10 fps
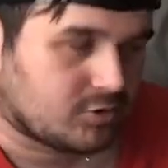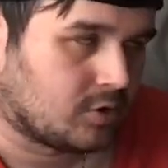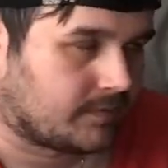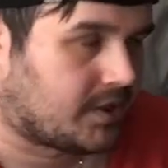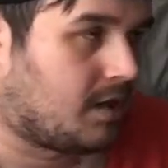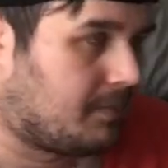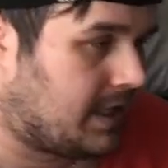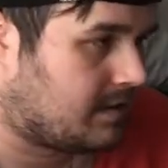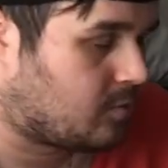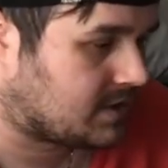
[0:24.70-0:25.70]
Dortmund are
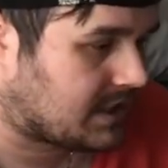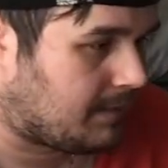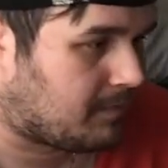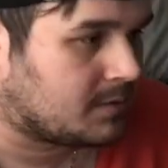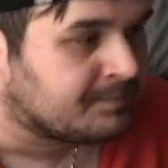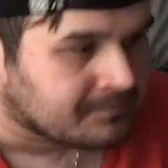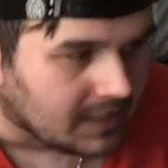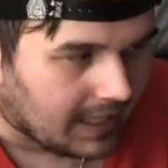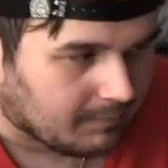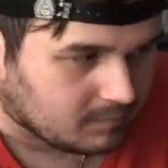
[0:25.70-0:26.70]
better than West Ham, but
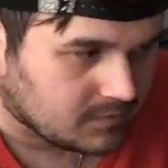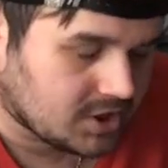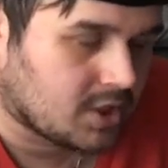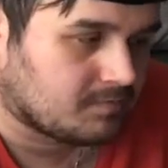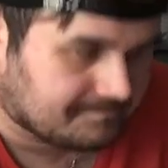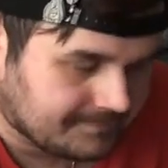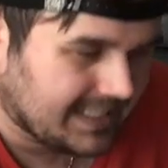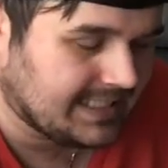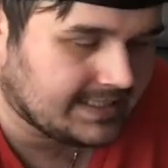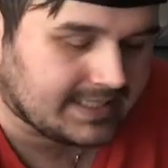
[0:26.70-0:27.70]

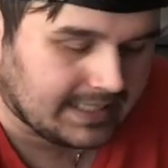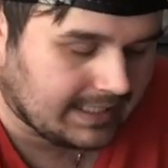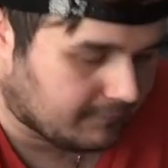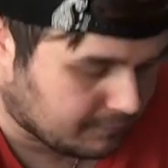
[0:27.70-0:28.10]
he needs to leave,